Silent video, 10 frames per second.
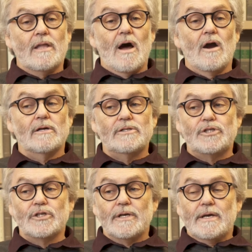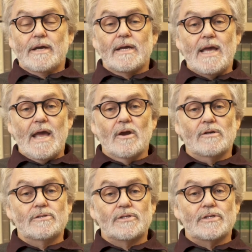at large
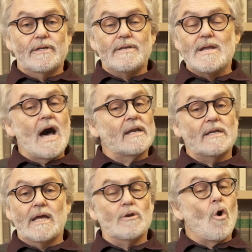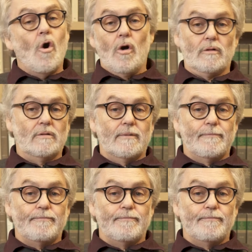cares not at all